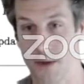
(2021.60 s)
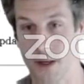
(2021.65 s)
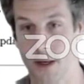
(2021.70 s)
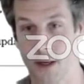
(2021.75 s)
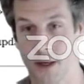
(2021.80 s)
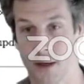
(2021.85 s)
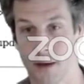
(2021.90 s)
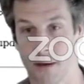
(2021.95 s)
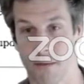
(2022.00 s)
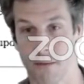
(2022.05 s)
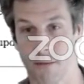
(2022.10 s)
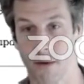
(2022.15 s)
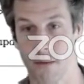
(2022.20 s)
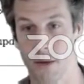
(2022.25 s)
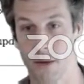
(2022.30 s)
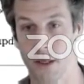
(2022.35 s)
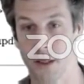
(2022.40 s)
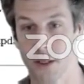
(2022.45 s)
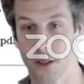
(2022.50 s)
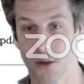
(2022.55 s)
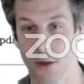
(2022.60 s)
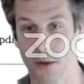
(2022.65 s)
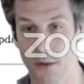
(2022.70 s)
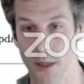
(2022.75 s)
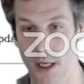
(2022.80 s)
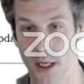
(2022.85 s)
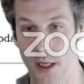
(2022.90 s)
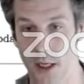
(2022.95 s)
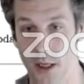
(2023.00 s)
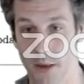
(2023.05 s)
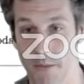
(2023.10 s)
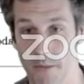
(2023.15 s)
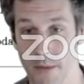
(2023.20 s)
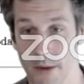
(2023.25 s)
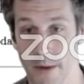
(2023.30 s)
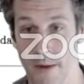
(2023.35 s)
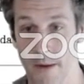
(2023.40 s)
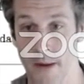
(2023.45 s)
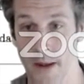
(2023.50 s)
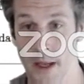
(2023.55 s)
the discriminator.
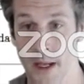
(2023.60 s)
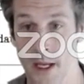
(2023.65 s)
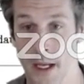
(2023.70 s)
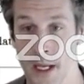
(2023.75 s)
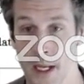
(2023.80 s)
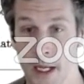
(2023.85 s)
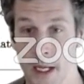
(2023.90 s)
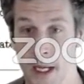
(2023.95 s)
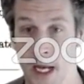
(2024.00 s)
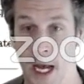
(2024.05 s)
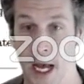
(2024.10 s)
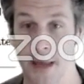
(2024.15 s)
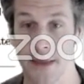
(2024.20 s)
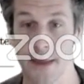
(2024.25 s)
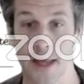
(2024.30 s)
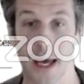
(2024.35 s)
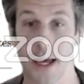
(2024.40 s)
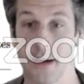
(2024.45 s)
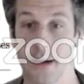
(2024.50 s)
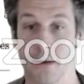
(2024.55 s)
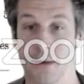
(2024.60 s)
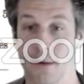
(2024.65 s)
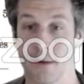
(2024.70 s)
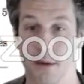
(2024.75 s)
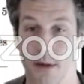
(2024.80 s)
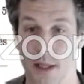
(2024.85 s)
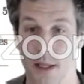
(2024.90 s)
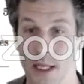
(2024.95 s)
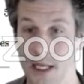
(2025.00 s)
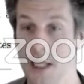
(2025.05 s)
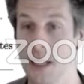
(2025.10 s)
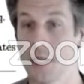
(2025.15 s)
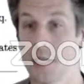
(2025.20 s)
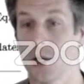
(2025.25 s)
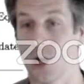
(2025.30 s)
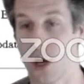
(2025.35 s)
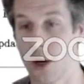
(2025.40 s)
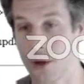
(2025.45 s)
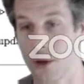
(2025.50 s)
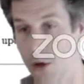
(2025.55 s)
And then
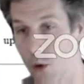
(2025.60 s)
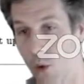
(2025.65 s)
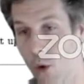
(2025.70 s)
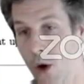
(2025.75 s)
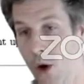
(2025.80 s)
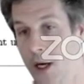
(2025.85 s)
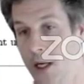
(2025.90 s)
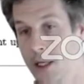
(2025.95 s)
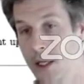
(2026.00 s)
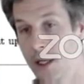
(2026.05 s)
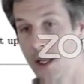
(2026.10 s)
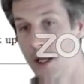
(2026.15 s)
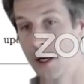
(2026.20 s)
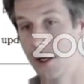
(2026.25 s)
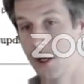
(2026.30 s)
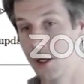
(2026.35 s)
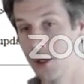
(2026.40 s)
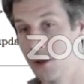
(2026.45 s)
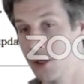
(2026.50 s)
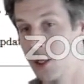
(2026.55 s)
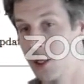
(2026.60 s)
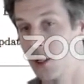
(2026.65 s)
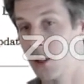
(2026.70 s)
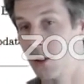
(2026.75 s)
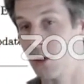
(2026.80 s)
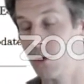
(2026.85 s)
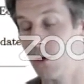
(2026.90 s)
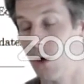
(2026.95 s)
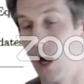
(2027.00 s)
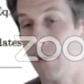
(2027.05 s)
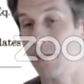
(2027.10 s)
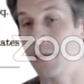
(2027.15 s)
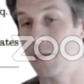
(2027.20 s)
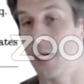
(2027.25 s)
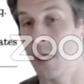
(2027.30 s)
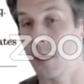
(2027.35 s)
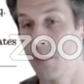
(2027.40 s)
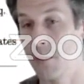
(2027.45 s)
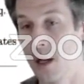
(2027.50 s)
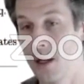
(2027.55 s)
these are the rewards that are used to
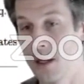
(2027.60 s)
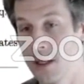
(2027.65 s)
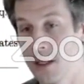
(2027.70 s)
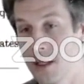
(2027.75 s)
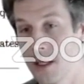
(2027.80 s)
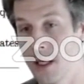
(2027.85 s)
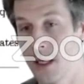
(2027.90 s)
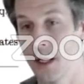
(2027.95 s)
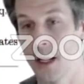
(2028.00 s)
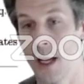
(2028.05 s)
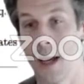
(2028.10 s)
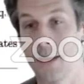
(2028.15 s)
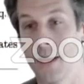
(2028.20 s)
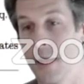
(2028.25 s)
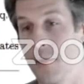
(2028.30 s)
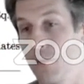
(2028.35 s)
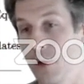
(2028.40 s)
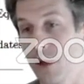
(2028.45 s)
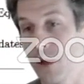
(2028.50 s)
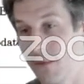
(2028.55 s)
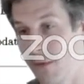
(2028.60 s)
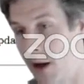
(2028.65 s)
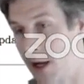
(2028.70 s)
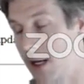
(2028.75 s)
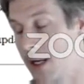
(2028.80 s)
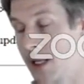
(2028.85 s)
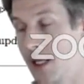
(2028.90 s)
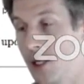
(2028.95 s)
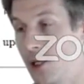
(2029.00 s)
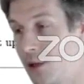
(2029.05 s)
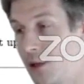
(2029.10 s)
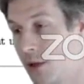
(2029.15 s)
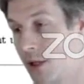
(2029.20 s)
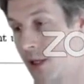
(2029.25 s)
update our policy. And then we finally do